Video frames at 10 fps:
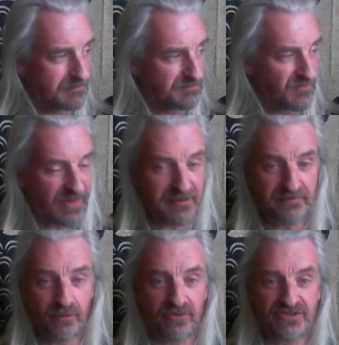Thank you
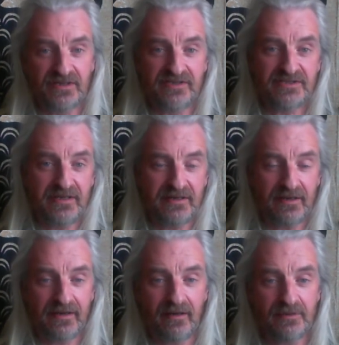for watching and listening,
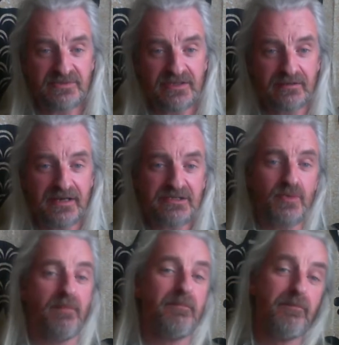and I hope to see you in the next
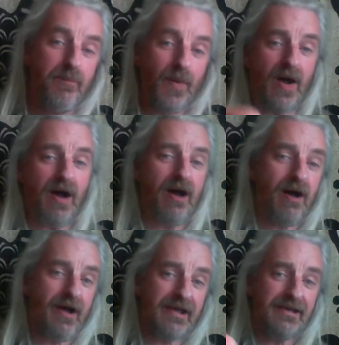one.
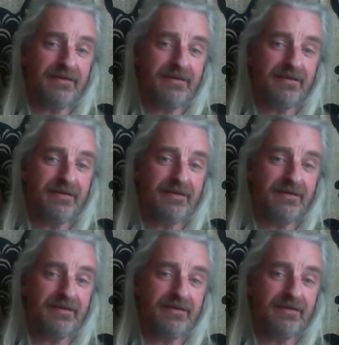Bye!